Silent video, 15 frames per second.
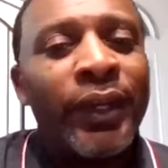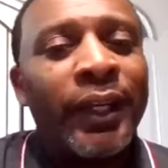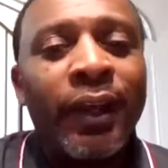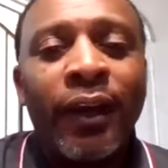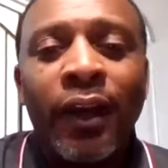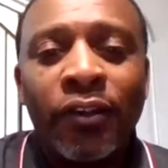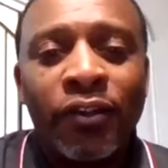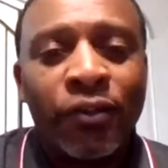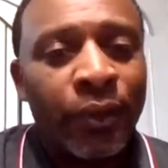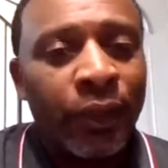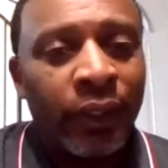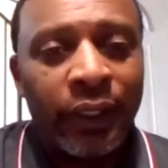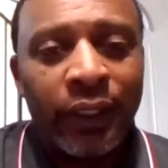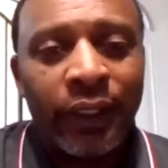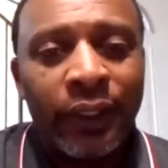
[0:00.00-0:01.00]
vary in
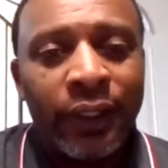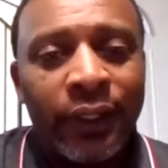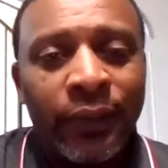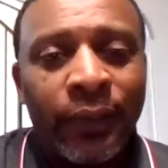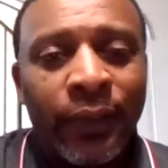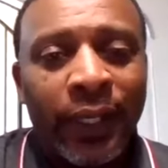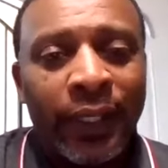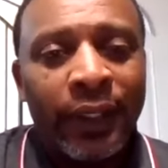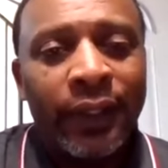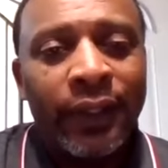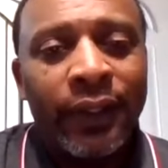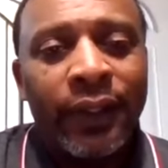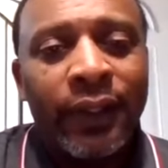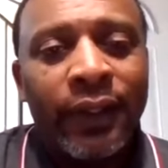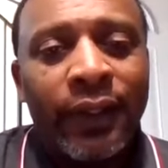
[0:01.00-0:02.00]
cost, really, right?